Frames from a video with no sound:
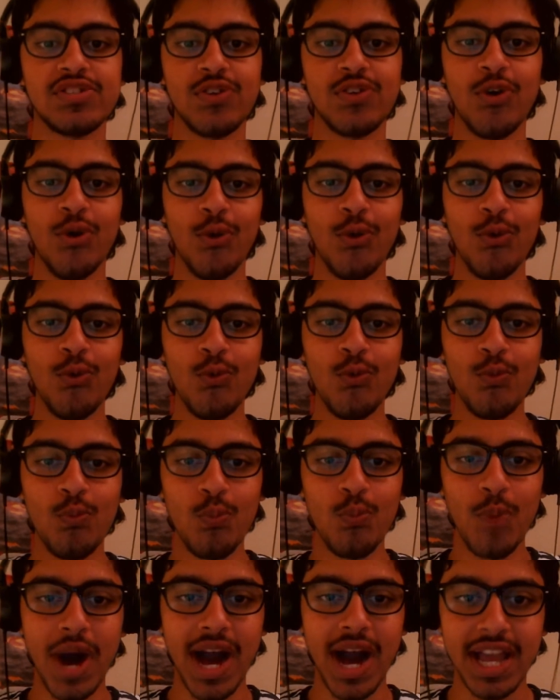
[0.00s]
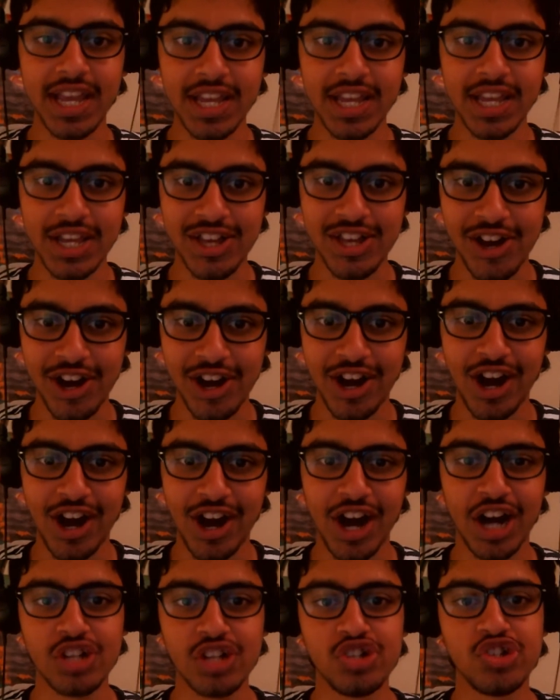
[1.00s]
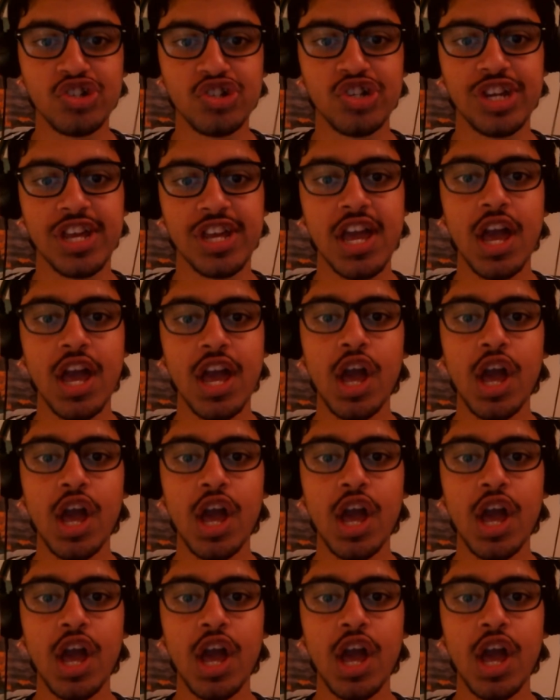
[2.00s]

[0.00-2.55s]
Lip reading: Oh my god, G.